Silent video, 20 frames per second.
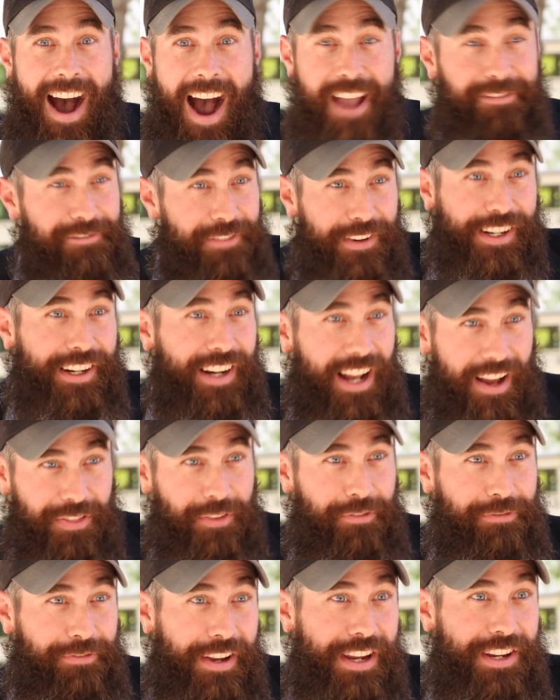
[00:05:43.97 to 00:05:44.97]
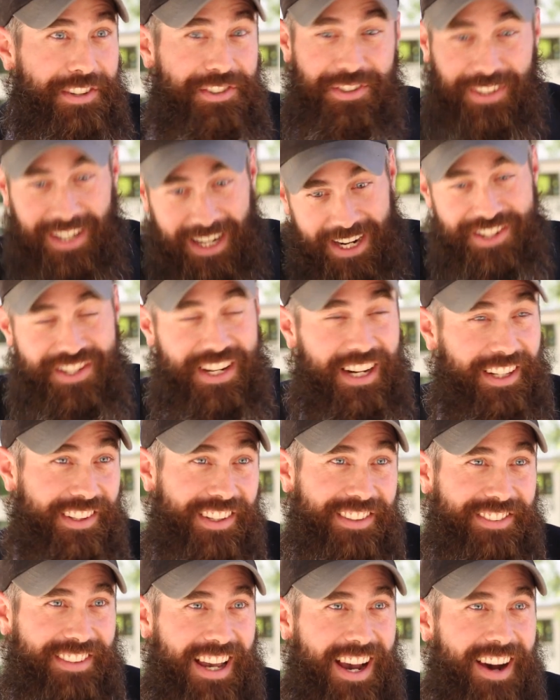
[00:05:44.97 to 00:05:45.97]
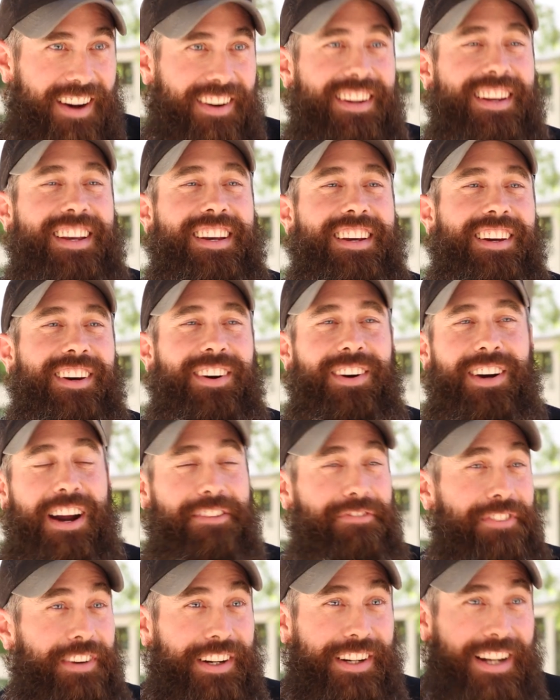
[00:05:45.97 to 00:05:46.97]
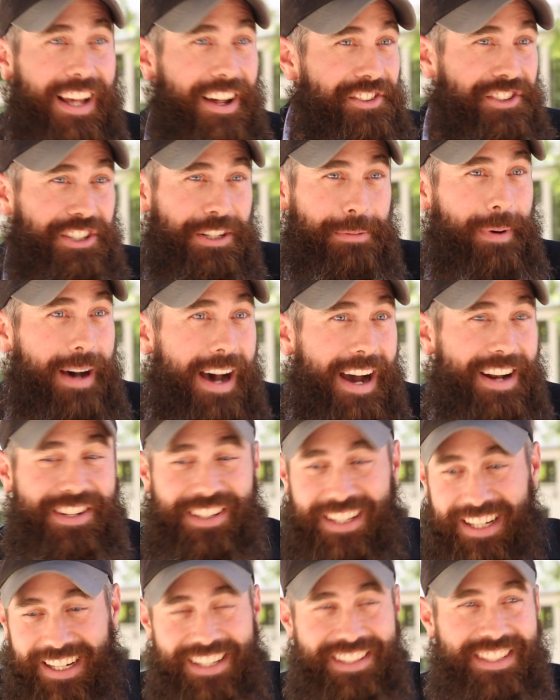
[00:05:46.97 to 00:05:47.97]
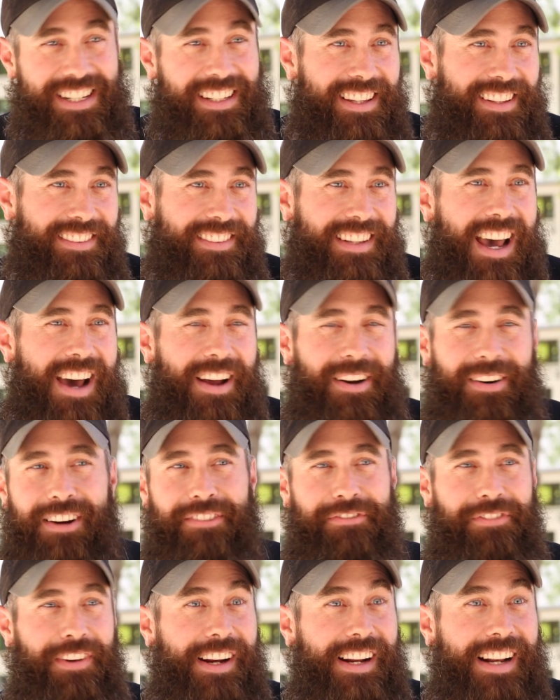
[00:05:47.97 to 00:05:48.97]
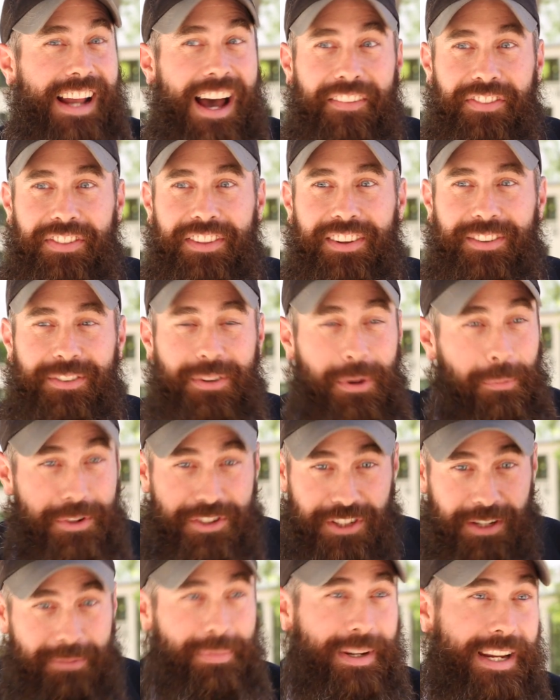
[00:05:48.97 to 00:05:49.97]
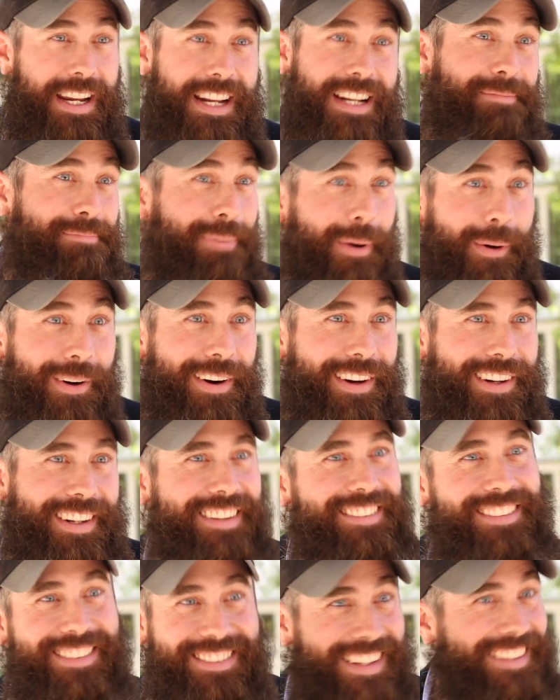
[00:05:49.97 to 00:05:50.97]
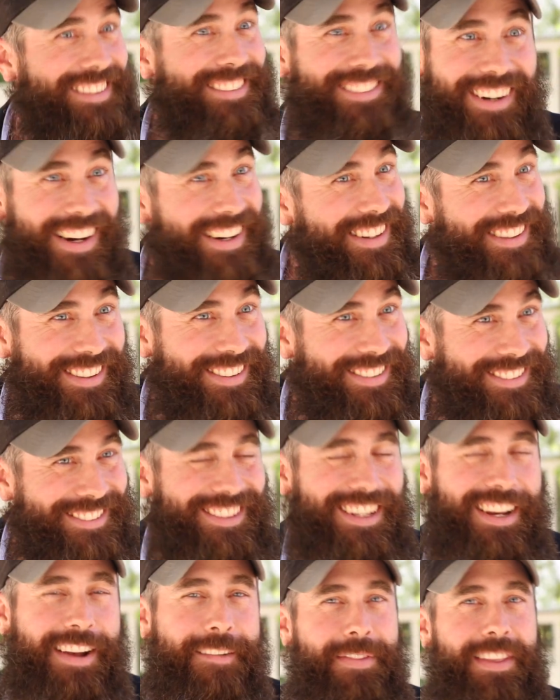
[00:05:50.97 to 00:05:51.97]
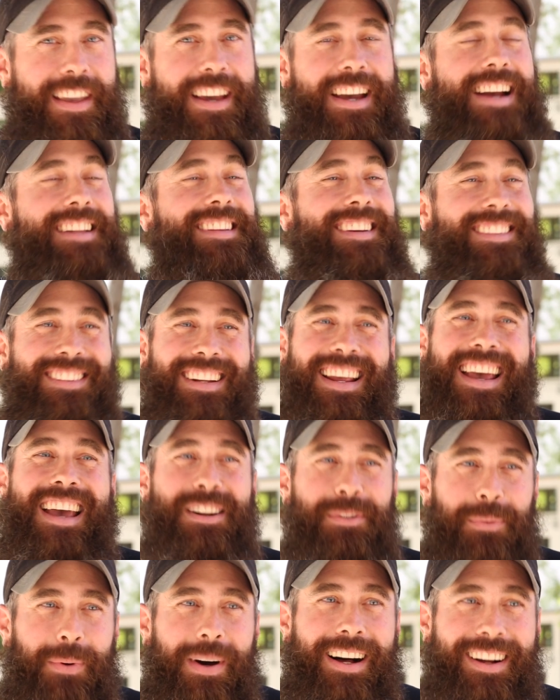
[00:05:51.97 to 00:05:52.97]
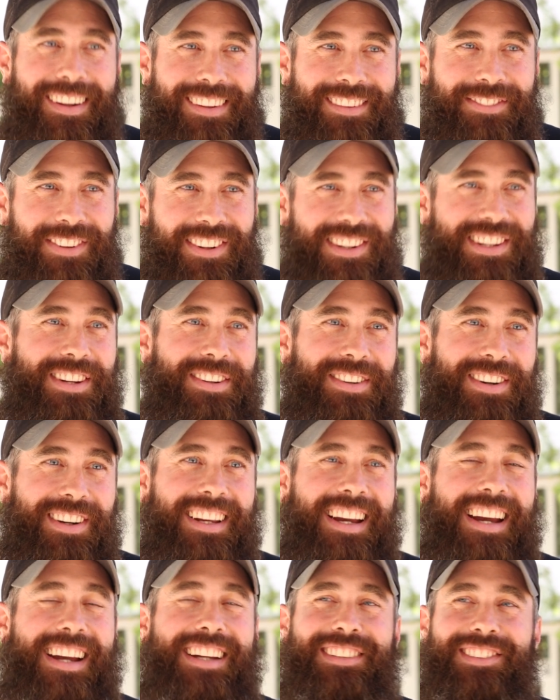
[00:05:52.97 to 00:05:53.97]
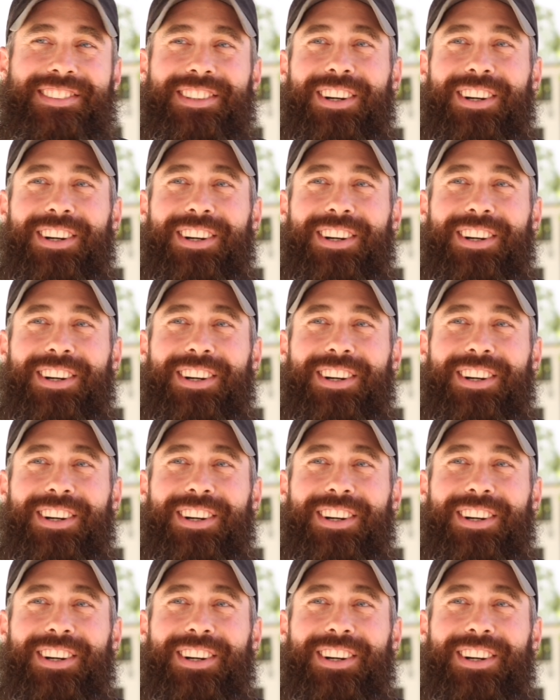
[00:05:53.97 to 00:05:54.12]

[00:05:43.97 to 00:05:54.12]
I figured out the feast, you gotta check this out. Or I figured out Shabbat, you gotta check this out. Or I figured out the, we shouldn't be eating pork. Isn't this great news?" It doesn't end well for you, okay?